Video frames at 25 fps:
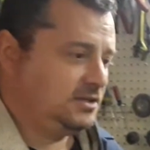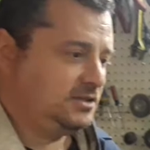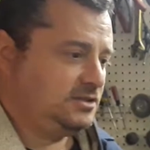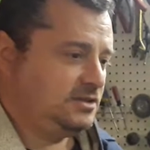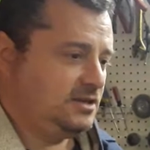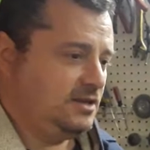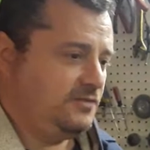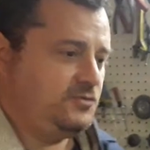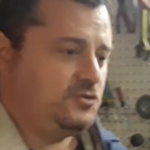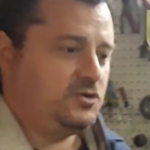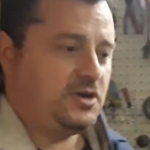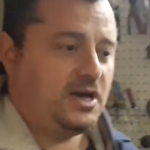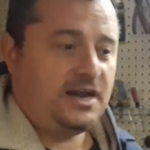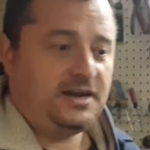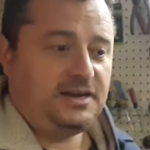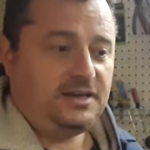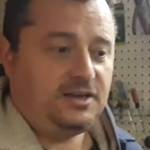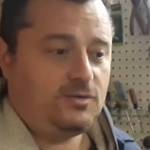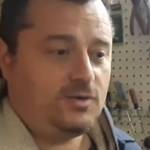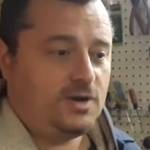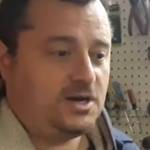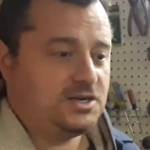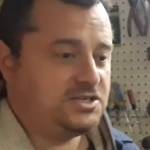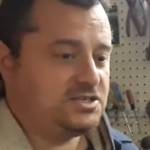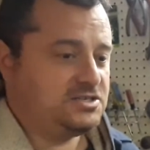If you got any
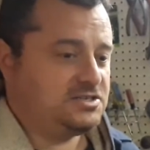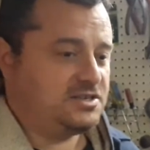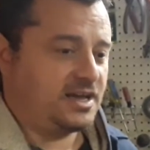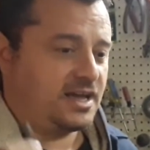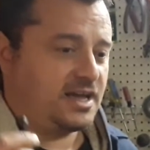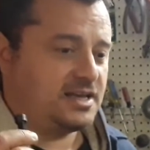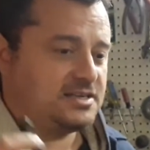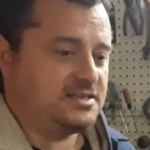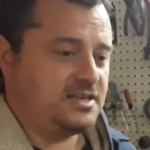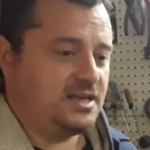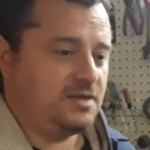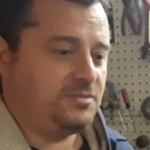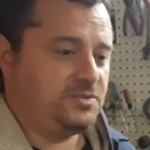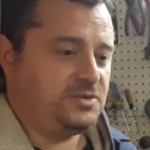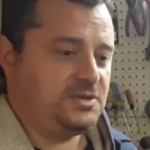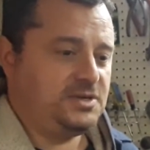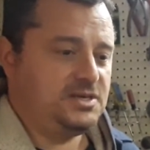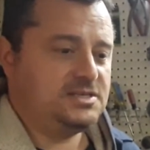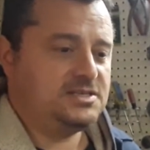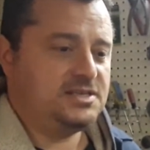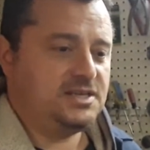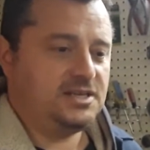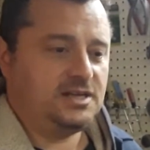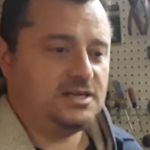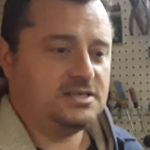questions, like I say,
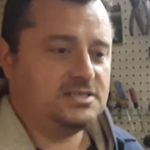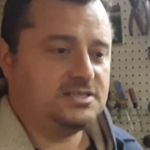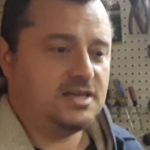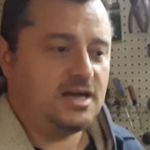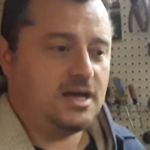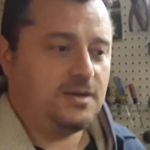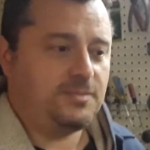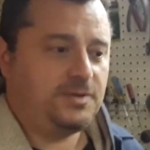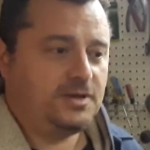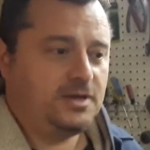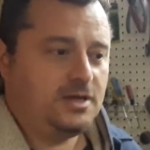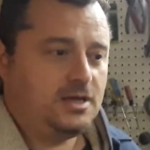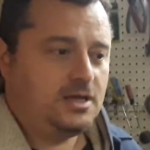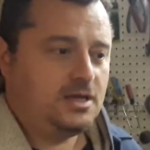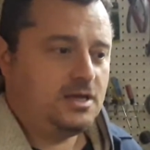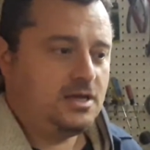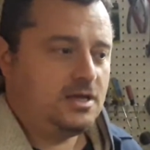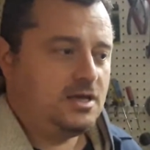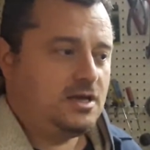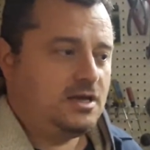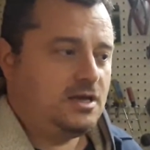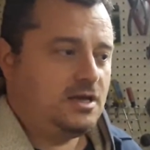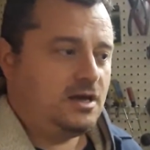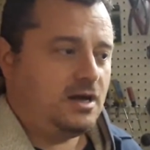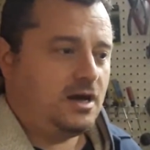please hit us up.
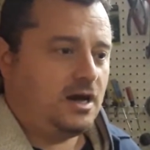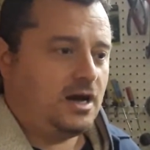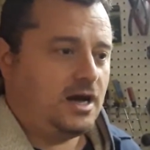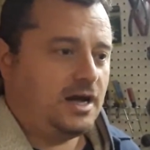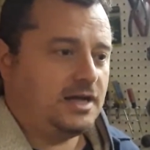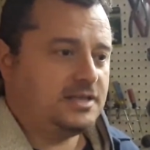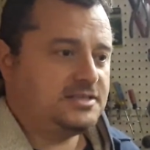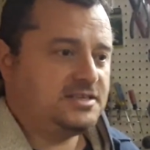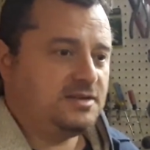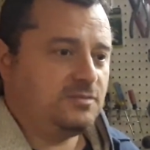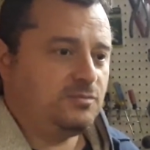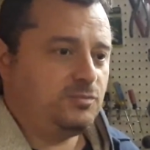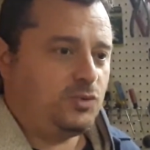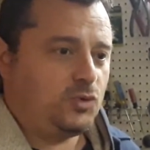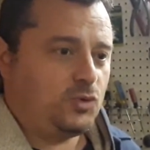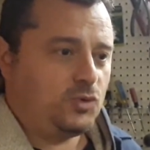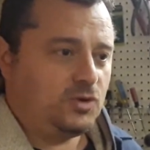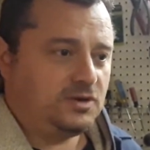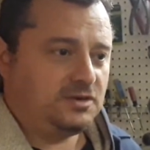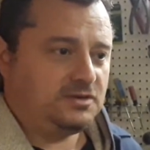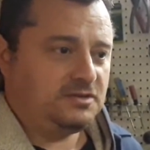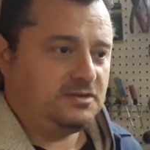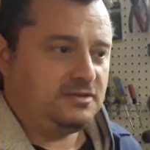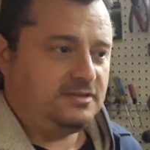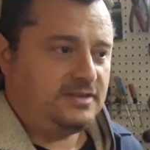It's
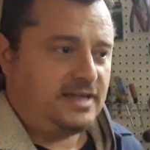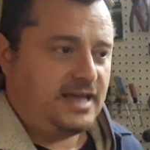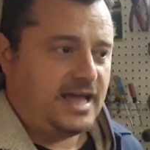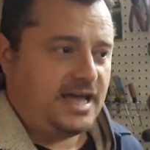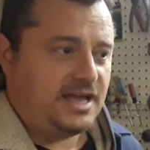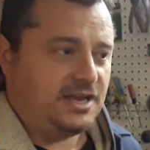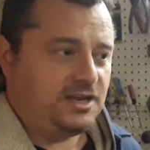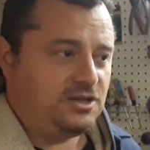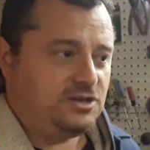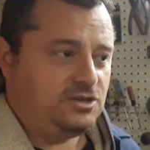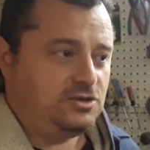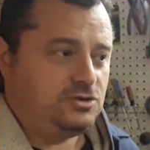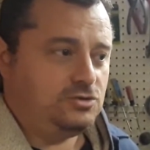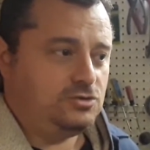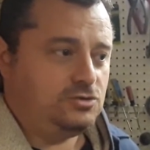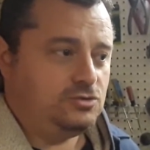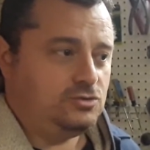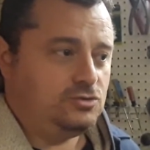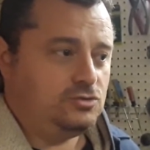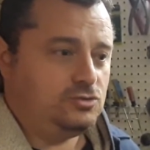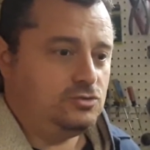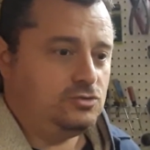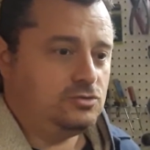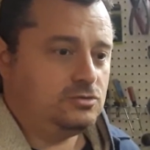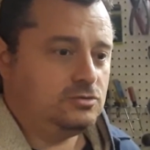important that
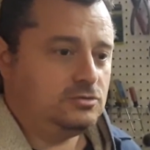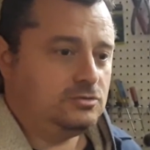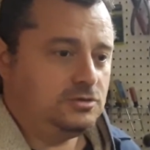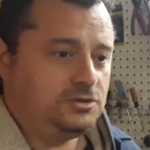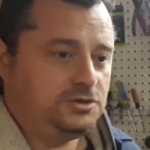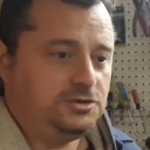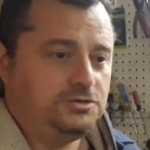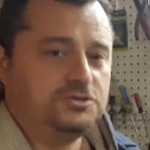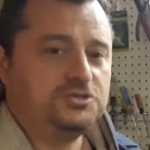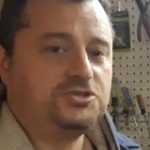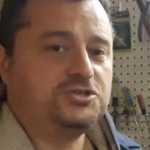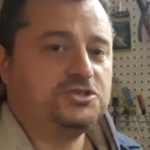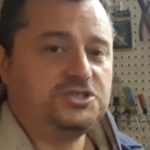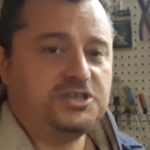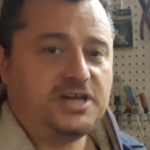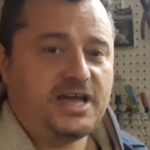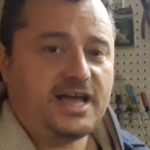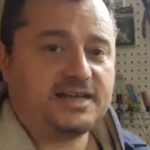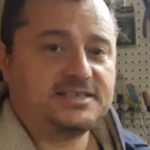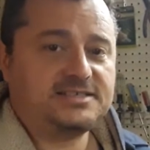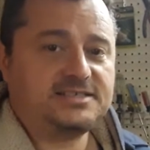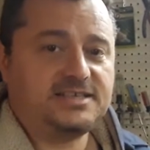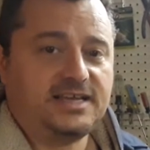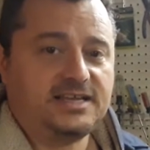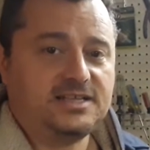you use your jack
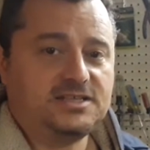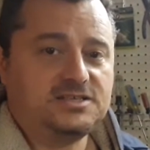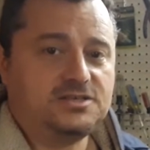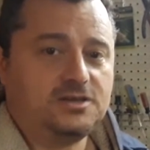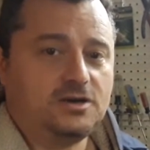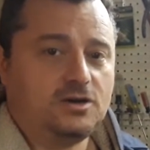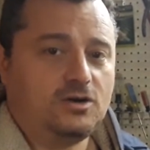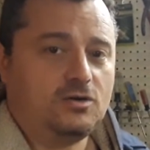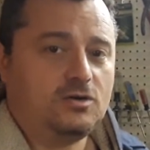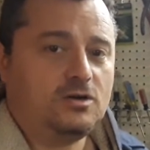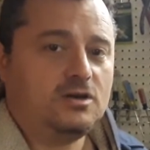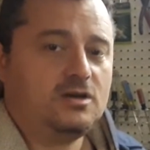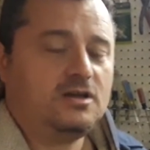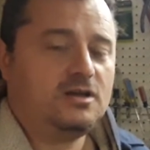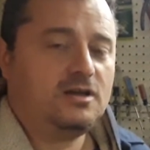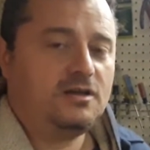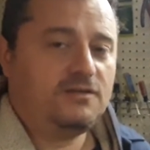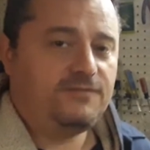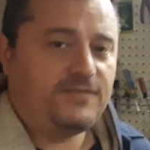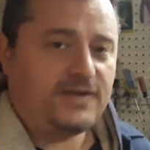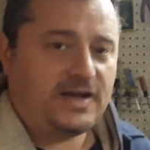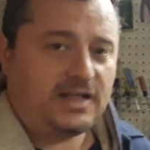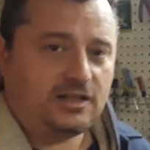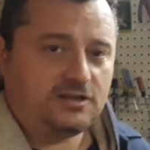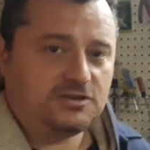stands, though.
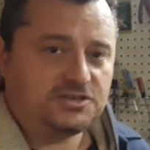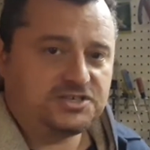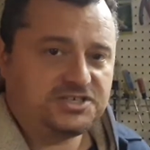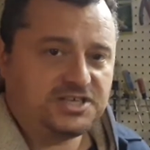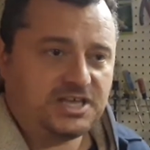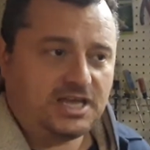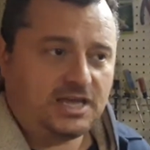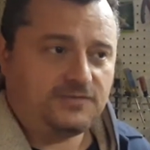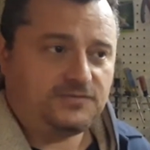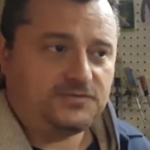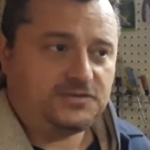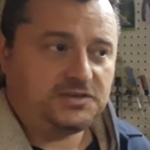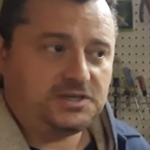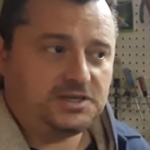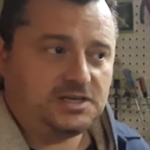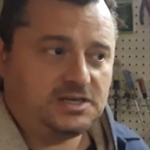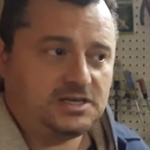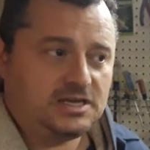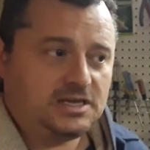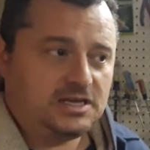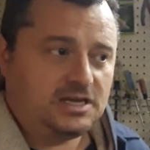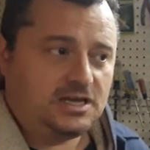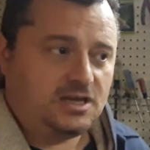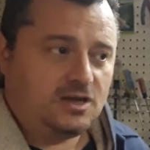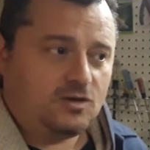Follow
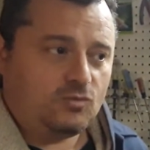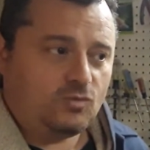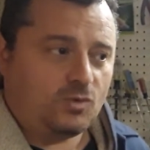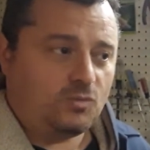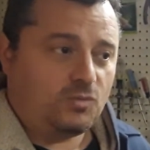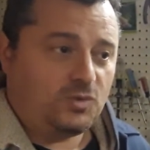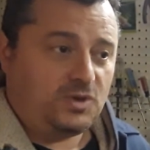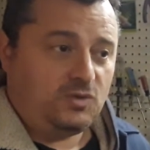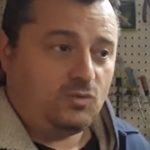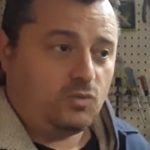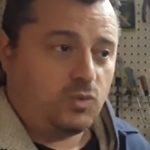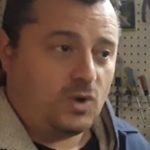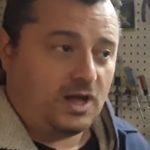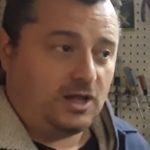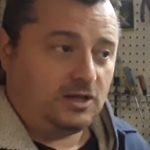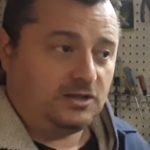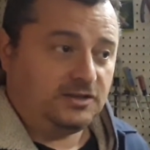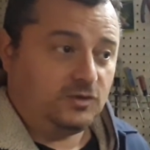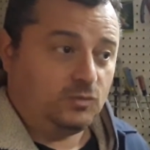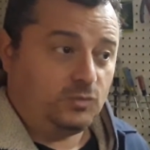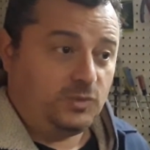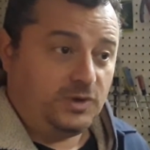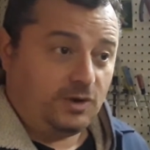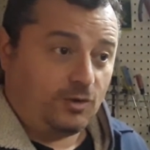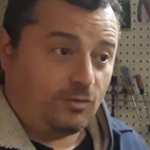safety. When we
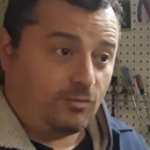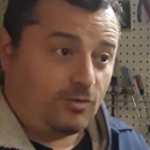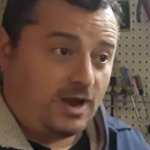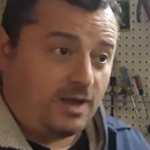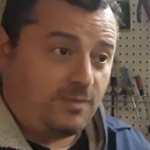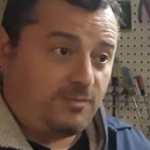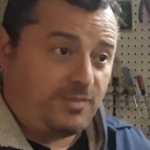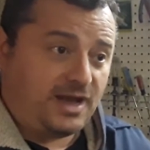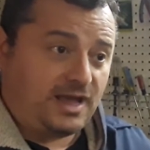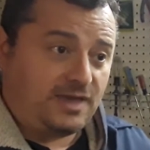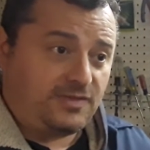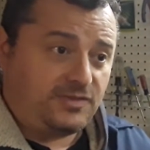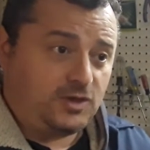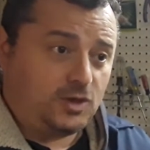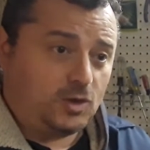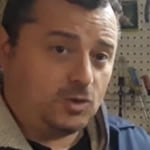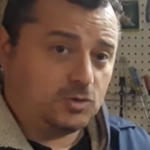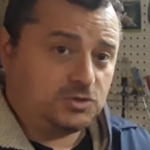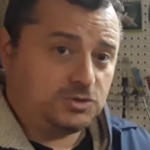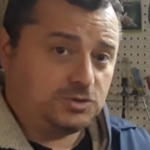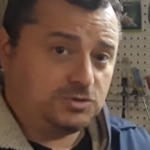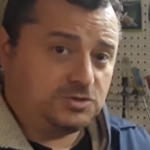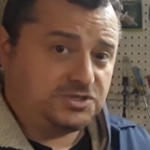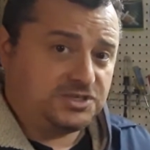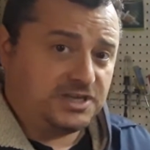welded, we were right by the
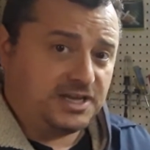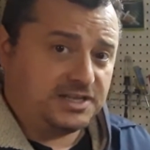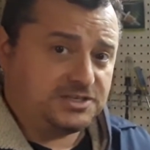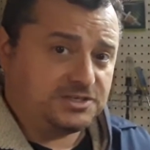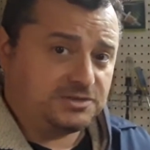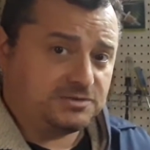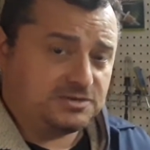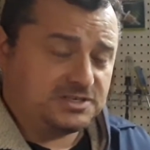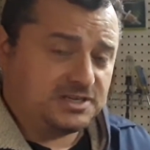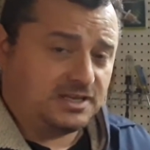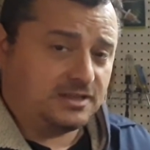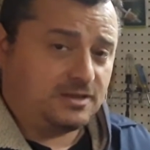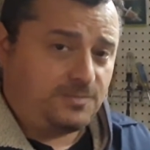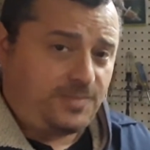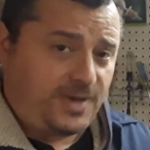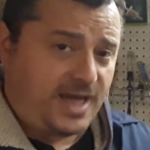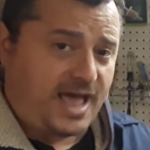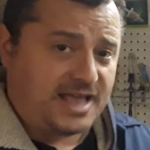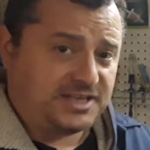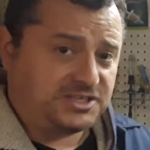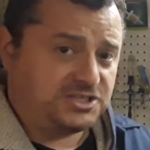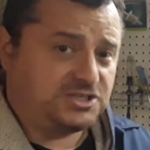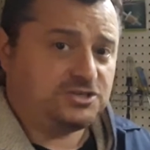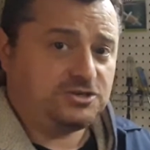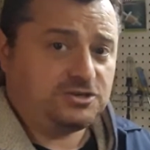O2 sensors on the
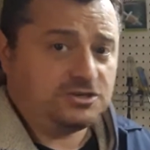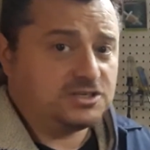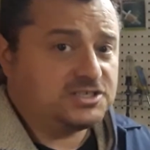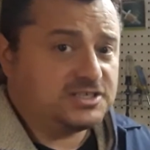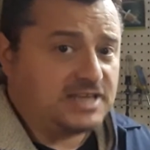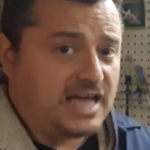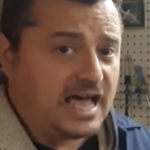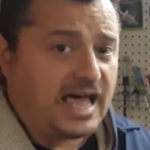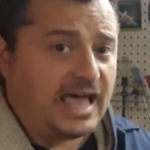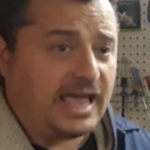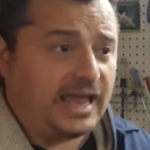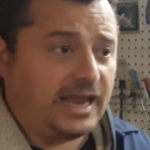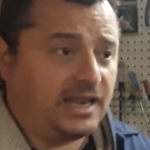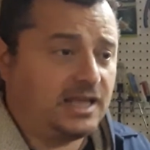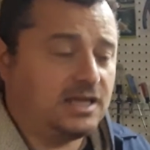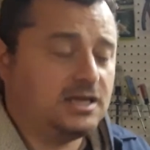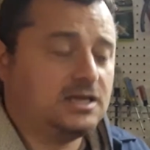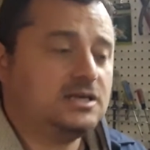passenger side.